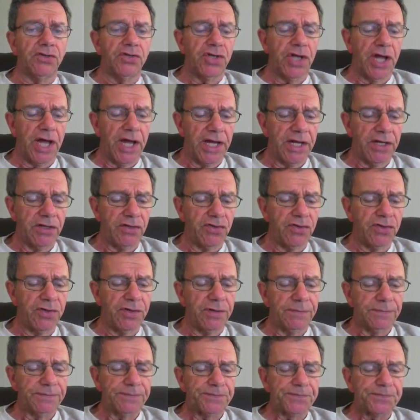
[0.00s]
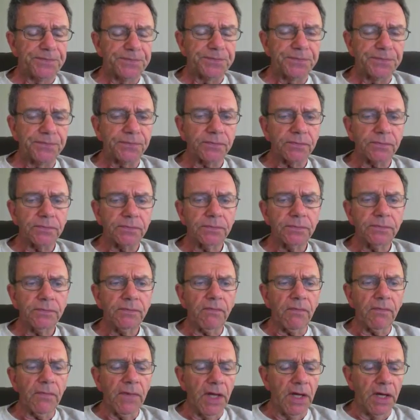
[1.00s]
changed,
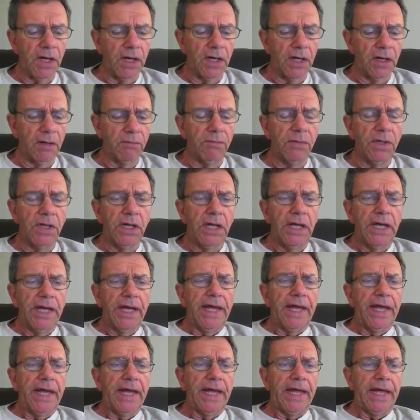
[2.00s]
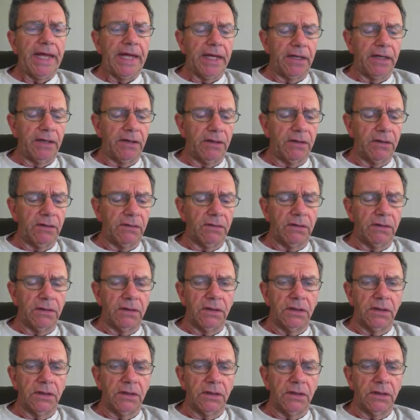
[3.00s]
and